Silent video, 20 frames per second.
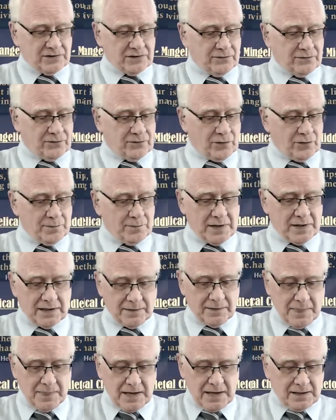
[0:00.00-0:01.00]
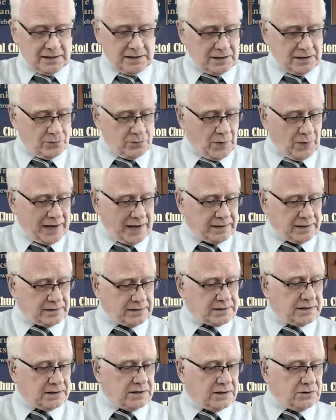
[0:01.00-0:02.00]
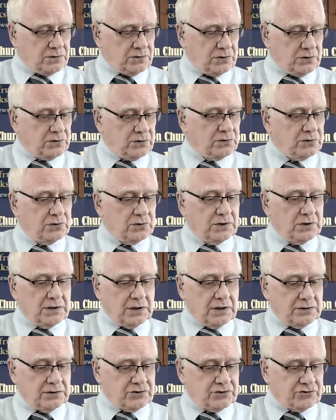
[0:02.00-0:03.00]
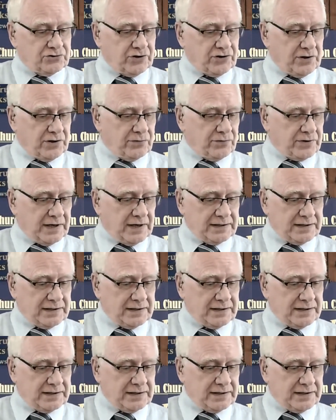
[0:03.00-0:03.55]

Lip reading: And from there, he went to Australia.